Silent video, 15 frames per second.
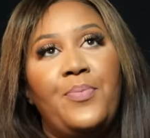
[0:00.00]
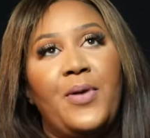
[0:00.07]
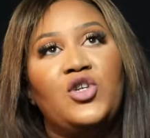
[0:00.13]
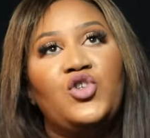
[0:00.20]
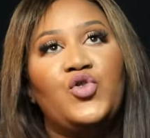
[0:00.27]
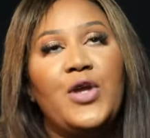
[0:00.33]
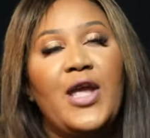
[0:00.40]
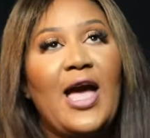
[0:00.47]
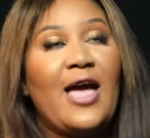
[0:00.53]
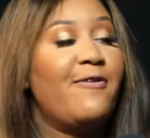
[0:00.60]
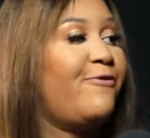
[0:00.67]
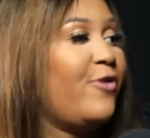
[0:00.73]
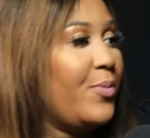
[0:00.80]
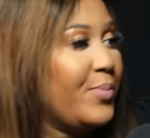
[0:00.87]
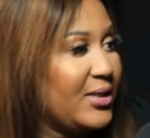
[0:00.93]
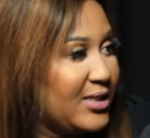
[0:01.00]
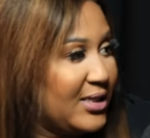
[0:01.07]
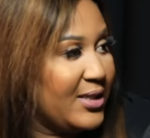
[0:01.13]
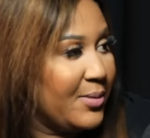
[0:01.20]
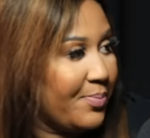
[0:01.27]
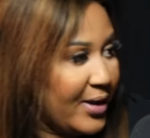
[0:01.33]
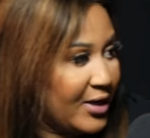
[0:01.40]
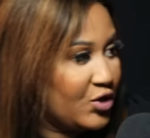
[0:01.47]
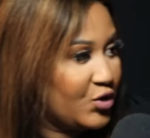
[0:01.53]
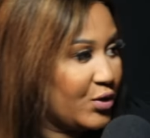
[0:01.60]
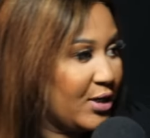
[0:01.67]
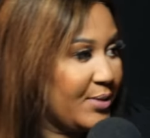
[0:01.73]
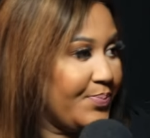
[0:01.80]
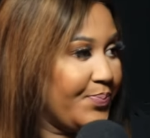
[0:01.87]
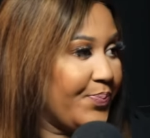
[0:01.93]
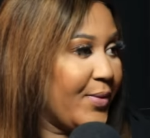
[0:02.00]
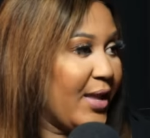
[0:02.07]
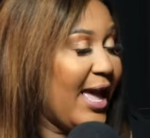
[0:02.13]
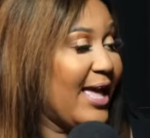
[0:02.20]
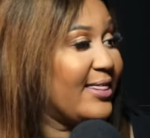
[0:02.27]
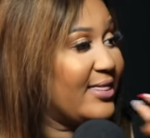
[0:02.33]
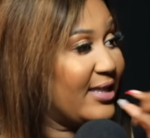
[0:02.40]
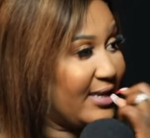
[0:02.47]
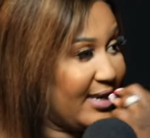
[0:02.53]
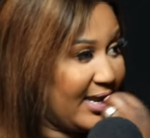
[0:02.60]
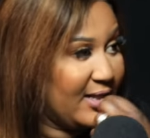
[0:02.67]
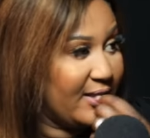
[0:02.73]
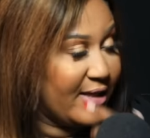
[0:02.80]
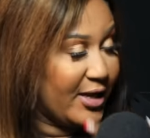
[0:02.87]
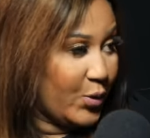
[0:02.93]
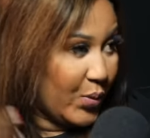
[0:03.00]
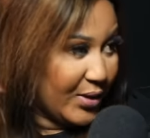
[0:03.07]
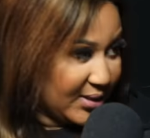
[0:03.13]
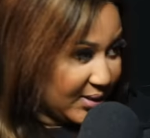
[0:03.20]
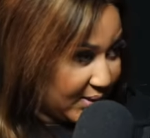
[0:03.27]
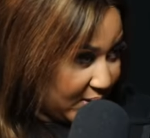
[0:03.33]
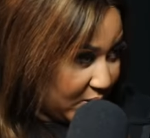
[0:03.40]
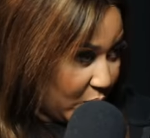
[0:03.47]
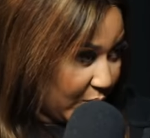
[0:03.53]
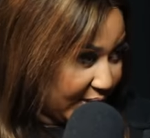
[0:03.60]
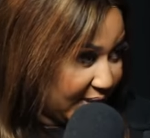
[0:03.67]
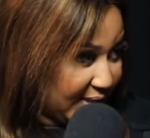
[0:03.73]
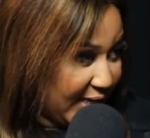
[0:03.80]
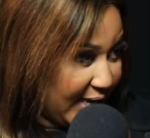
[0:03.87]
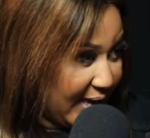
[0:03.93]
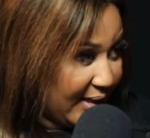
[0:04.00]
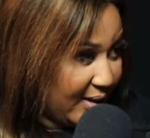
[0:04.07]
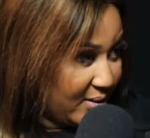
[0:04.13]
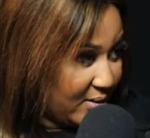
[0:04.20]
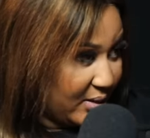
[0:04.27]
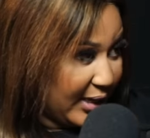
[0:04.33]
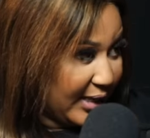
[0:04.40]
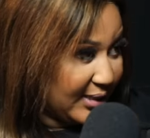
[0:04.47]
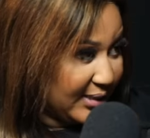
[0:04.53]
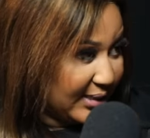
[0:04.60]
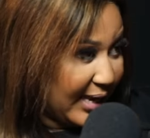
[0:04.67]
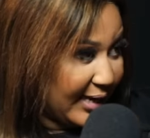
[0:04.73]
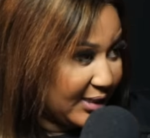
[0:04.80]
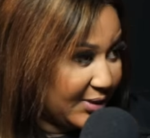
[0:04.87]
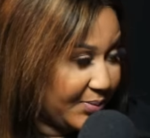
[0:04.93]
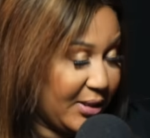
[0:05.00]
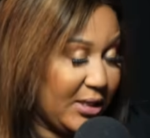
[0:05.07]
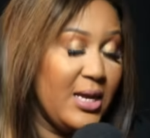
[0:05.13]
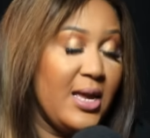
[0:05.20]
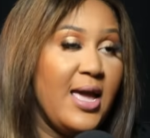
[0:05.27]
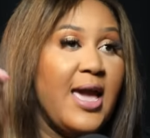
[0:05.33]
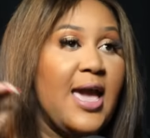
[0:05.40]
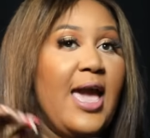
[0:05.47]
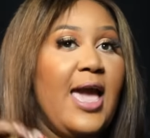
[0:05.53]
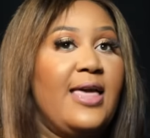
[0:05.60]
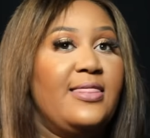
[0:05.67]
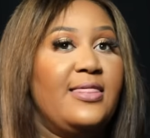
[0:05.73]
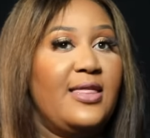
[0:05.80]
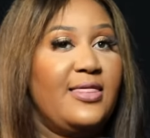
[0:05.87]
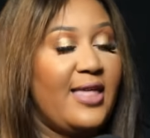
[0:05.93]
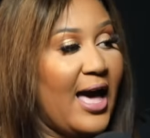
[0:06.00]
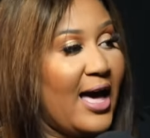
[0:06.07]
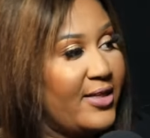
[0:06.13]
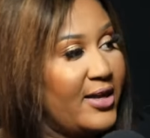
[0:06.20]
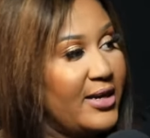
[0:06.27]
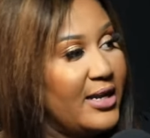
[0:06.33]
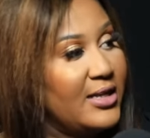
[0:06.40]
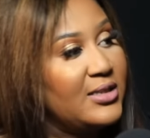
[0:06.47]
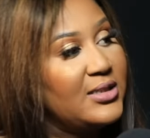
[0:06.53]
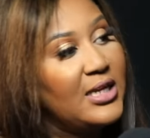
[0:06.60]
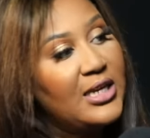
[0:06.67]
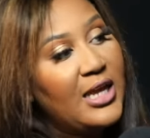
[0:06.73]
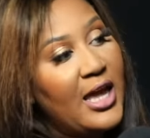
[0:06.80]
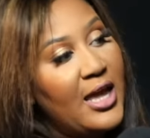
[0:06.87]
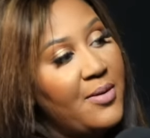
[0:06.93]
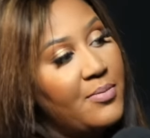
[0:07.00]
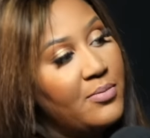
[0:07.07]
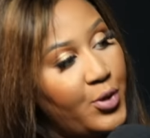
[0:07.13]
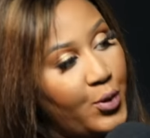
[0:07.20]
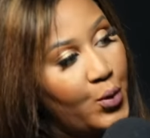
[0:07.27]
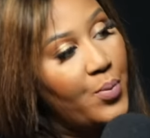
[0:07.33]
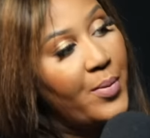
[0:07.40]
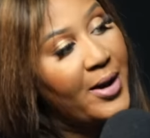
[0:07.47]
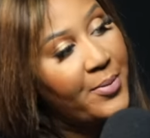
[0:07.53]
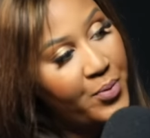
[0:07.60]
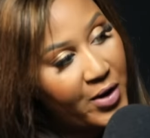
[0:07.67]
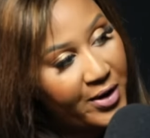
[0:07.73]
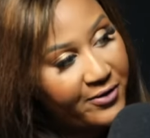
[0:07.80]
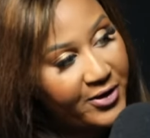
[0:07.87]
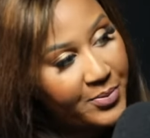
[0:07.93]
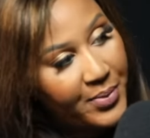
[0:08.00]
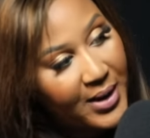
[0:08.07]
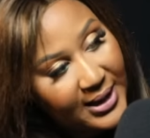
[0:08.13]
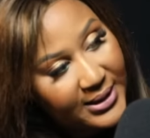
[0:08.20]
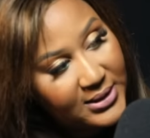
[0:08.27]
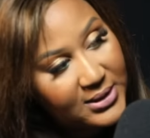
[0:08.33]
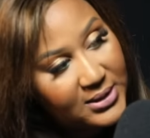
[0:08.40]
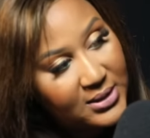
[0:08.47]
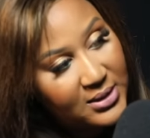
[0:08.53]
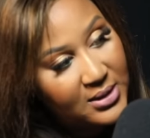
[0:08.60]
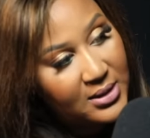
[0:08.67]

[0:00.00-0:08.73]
battery, I vomited the battery and the nail that was here inside me. And then the other nails, it came through my private part.